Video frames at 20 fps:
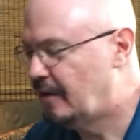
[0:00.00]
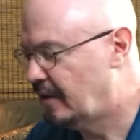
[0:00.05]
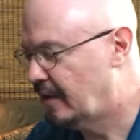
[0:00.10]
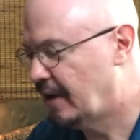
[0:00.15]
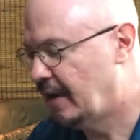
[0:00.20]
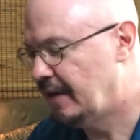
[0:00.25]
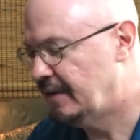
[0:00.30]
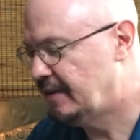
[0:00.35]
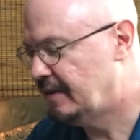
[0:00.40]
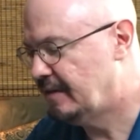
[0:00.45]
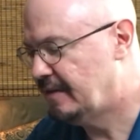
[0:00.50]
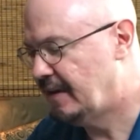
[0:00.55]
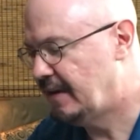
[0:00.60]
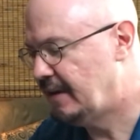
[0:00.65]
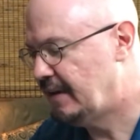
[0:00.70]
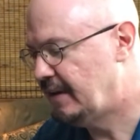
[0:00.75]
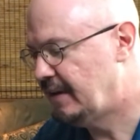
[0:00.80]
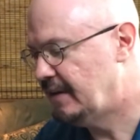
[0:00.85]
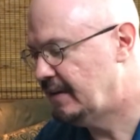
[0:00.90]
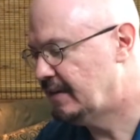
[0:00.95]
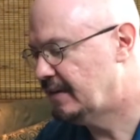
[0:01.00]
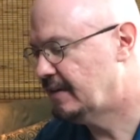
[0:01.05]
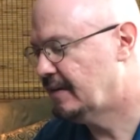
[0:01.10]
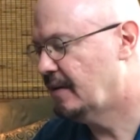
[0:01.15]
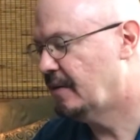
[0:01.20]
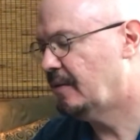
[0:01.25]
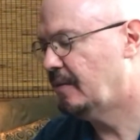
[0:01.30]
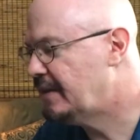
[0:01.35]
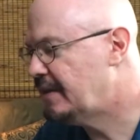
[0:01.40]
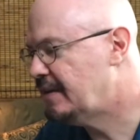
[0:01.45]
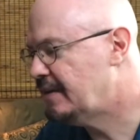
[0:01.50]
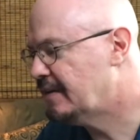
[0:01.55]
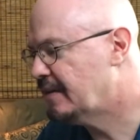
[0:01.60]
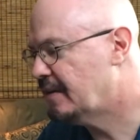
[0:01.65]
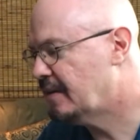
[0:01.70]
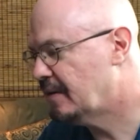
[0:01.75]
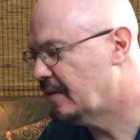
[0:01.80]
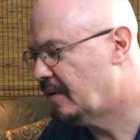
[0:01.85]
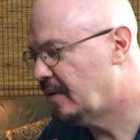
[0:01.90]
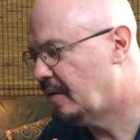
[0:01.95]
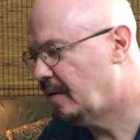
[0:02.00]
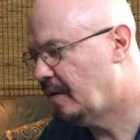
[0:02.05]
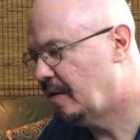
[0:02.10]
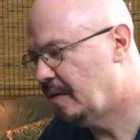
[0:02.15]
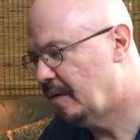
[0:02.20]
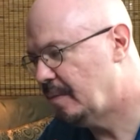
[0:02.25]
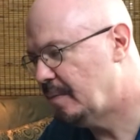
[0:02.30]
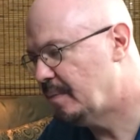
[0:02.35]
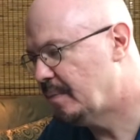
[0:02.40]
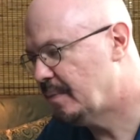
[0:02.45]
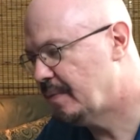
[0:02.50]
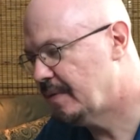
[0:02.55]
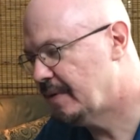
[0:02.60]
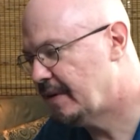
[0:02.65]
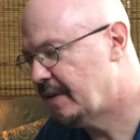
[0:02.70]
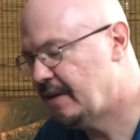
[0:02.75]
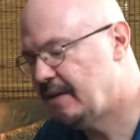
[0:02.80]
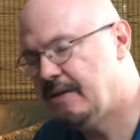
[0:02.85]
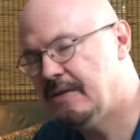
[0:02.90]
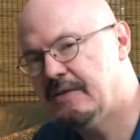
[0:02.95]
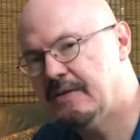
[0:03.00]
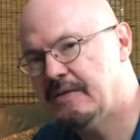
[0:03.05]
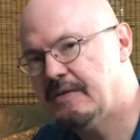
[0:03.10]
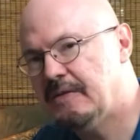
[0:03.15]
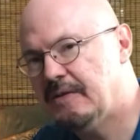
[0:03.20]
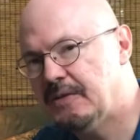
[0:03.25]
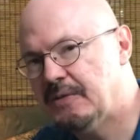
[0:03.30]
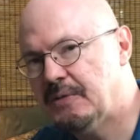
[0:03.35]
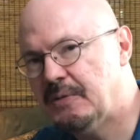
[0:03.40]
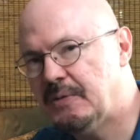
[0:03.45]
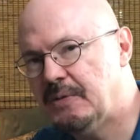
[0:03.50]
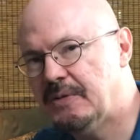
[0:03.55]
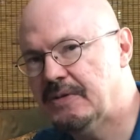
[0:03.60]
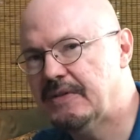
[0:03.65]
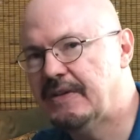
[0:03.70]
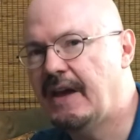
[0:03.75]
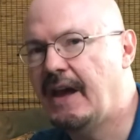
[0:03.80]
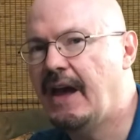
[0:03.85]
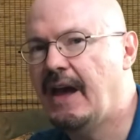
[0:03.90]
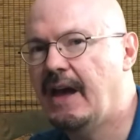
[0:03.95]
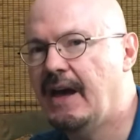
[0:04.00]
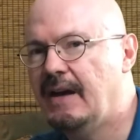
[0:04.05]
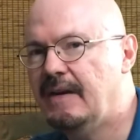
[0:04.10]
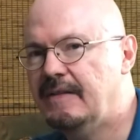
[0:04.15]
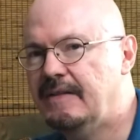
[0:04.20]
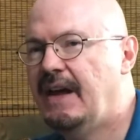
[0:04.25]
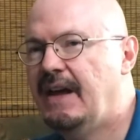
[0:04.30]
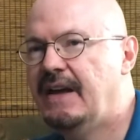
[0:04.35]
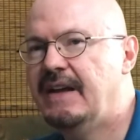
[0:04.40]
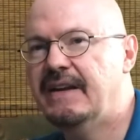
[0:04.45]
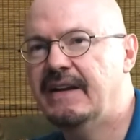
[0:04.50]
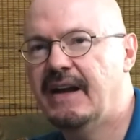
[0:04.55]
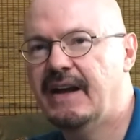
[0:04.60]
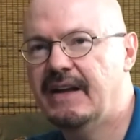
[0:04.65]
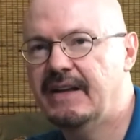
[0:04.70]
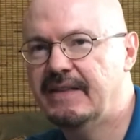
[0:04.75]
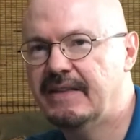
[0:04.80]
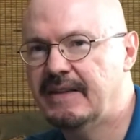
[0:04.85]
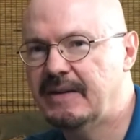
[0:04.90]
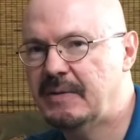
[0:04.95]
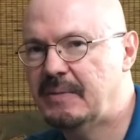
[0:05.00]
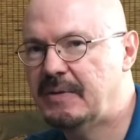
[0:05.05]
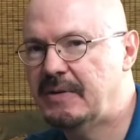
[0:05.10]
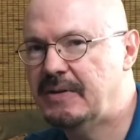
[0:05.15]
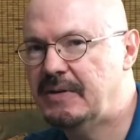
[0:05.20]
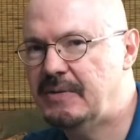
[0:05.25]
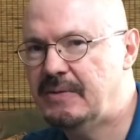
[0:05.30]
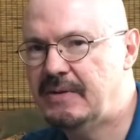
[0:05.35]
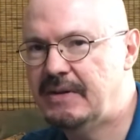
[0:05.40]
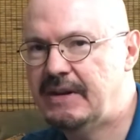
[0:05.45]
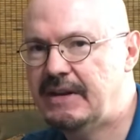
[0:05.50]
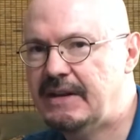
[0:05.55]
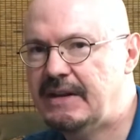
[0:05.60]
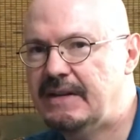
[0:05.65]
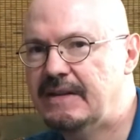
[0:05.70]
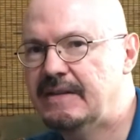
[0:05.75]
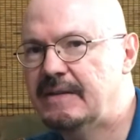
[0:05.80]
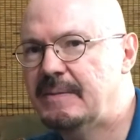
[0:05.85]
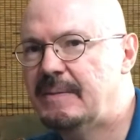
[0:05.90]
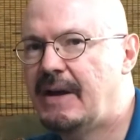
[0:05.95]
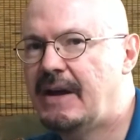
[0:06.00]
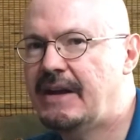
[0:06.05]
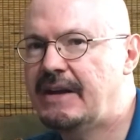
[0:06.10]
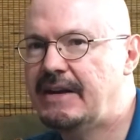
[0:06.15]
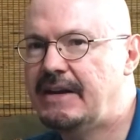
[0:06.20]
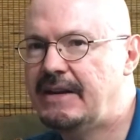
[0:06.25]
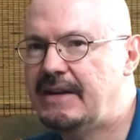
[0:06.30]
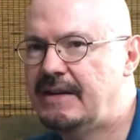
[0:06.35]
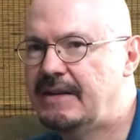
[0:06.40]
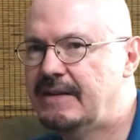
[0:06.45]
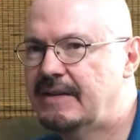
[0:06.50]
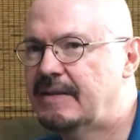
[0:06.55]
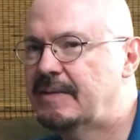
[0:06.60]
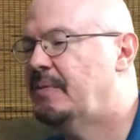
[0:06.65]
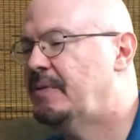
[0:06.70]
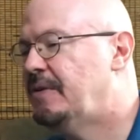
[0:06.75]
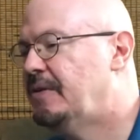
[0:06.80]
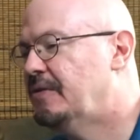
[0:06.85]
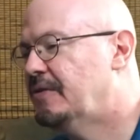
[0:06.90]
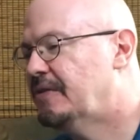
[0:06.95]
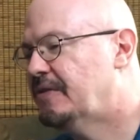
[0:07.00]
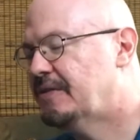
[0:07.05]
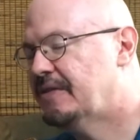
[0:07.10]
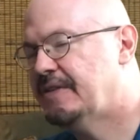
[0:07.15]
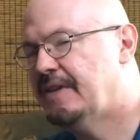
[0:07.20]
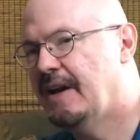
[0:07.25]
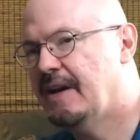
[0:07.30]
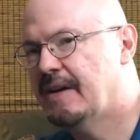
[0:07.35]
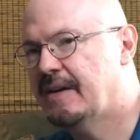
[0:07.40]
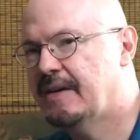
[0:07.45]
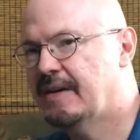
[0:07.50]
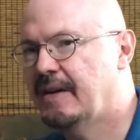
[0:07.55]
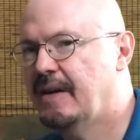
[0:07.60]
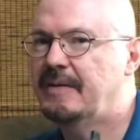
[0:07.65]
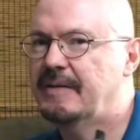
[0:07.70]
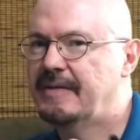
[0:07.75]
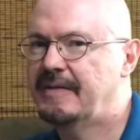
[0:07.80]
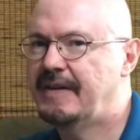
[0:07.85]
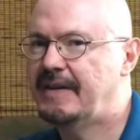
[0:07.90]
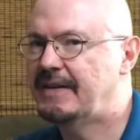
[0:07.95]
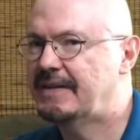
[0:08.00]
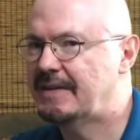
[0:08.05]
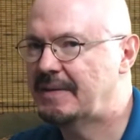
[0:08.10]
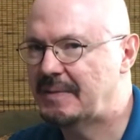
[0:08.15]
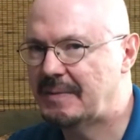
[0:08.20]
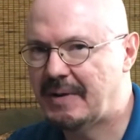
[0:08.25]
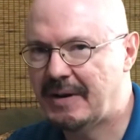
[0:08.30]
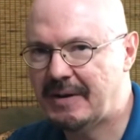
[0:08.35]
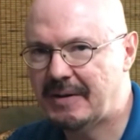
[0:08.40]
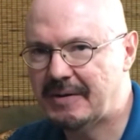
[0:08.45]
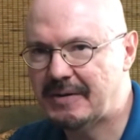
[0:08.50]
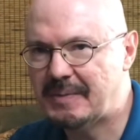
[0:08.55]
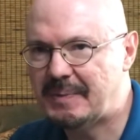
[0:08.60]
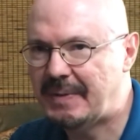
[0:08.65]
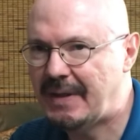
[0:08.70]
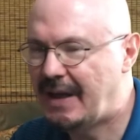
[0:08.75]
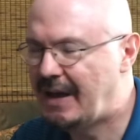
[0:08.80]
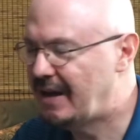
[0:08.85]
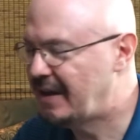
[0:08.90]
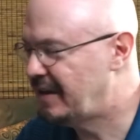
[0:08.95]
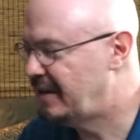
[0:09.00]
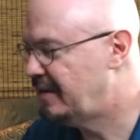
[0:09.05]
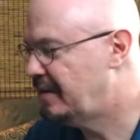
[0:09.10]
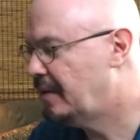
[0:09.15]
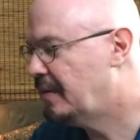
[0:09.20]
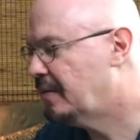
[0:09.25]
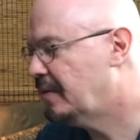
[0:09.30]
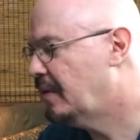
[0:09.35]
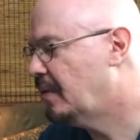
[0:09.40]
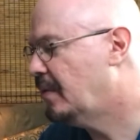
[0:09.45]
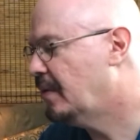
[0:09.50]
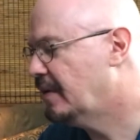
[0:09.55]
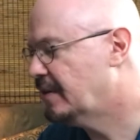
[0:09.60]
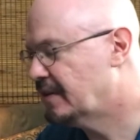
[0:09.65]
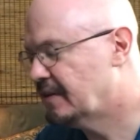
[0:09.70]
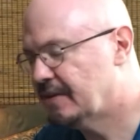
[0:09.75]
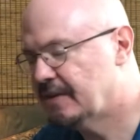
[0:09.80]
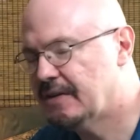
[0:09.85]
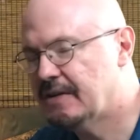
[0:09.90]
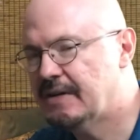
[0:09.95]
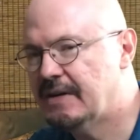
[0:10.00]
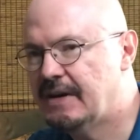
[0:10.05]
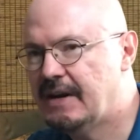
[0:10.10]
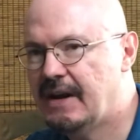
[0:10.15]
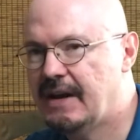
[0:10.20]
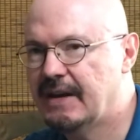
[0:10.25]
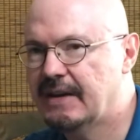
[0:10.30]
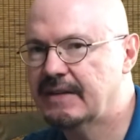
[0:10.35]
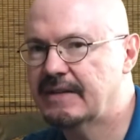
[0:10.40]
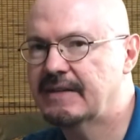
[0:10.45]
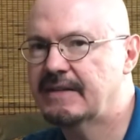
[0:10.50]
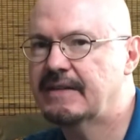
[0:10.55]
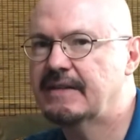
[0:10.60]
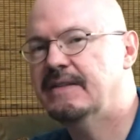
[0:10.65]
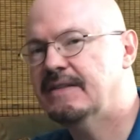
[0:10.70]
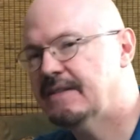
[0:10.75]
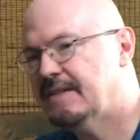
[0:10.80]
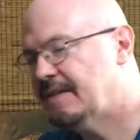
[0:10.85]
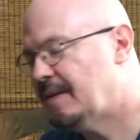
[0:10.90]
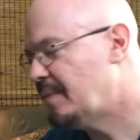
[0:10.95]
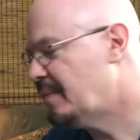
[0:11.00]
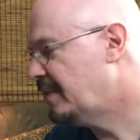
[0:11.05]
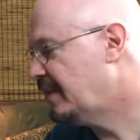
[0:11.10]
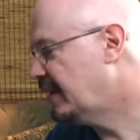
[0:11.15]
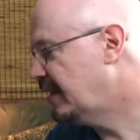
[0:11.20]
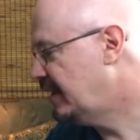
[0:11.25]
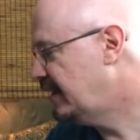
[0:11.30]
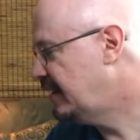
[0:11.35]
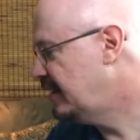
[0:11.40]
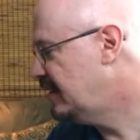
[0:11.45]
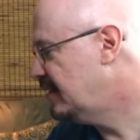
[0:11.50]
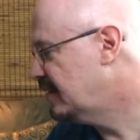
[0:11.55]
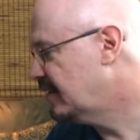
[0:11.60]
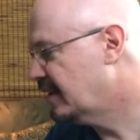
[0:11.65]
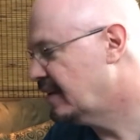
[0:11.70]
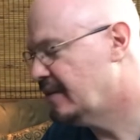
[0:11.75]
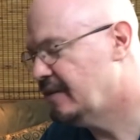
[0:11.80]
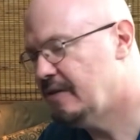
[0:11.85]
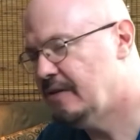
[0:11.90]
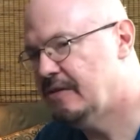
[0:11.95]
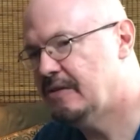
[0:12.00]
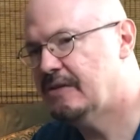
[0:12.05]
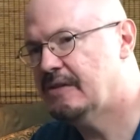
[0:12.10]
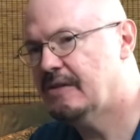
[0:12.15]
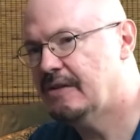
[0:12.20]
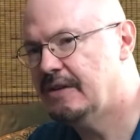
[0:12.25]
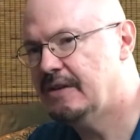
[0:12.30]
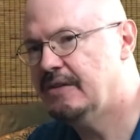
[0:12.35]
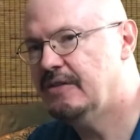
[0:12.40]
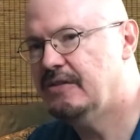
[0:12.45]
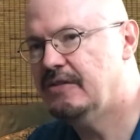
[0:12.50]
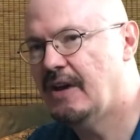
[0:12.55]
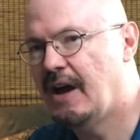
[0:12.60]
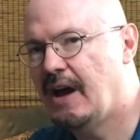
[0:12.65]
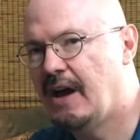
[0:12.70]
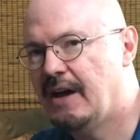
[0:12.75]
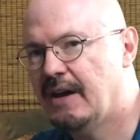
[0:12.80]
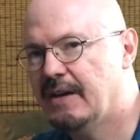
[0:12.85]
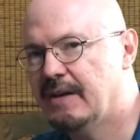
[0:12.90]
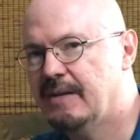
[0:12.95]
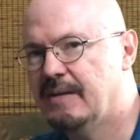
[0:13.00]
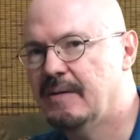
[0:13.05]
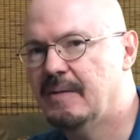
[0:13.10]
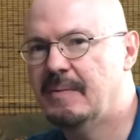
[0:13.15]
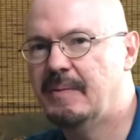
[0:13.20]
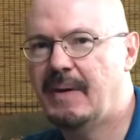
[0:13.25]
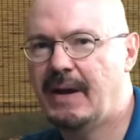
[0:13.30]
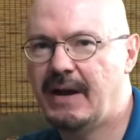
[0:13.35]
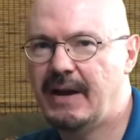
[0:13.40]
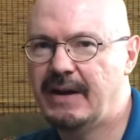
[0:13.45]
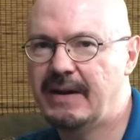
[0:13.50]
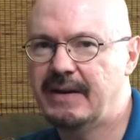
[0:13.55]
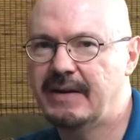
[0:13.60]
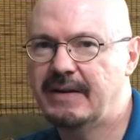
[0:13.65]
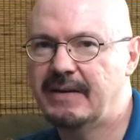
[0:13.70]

kinds of ideas. So these are all pretty useful tools to have. And I think when you need some ideas, when you're stuck or facing writer's block, you don't know where to turn next, something in here can usually jog your mind